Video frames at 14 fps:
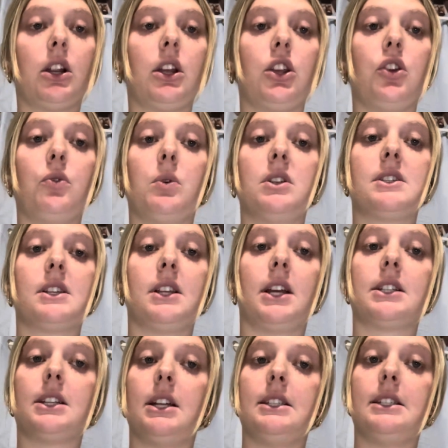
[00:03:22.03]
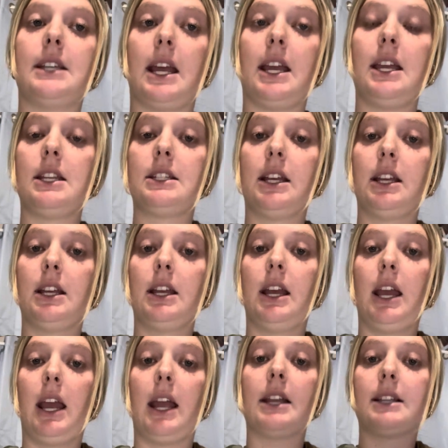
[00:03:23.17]
You would select a date
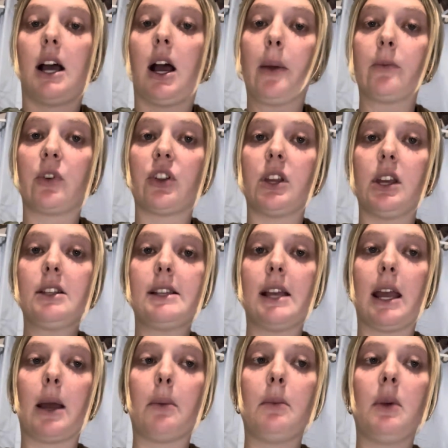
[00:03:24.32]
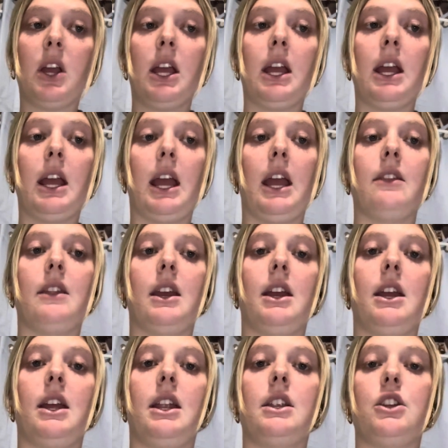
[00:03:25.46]
and time for the exam, and
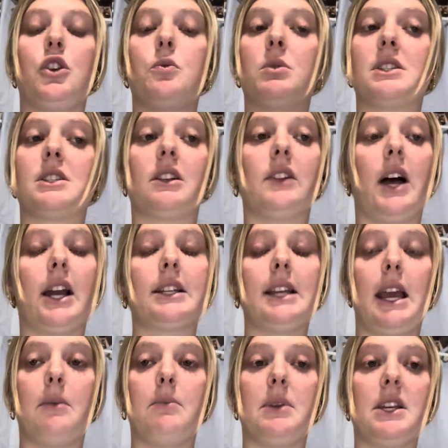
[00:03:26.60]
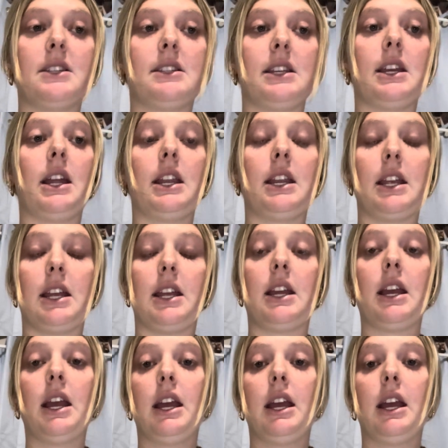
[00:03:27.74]
then you would select a BCNE